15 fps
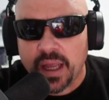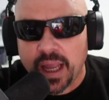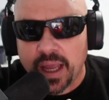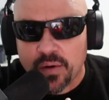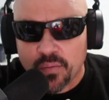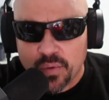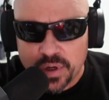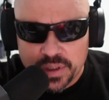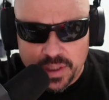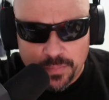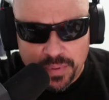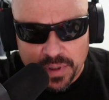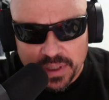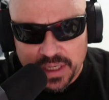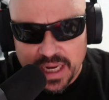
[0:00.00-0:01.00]
and really
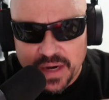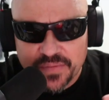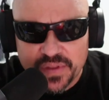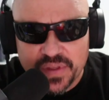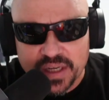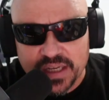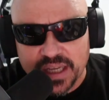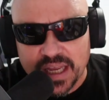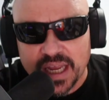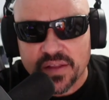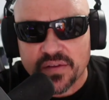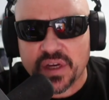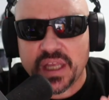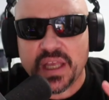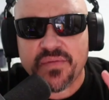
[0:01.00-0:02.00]
putting everything
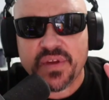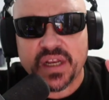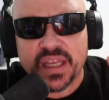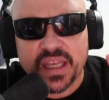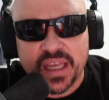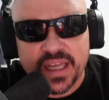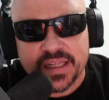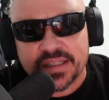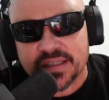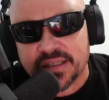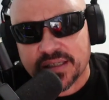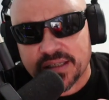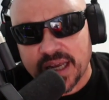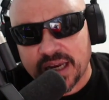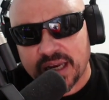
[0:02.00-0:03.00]
together, even
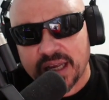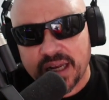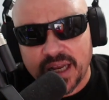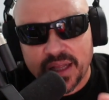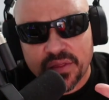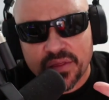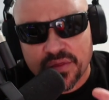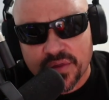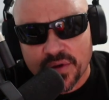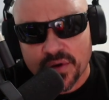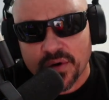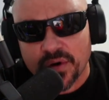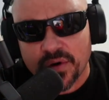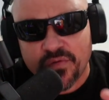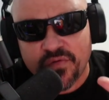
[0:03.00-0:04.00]
against second and
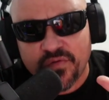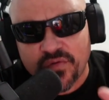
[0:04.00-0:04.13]
third,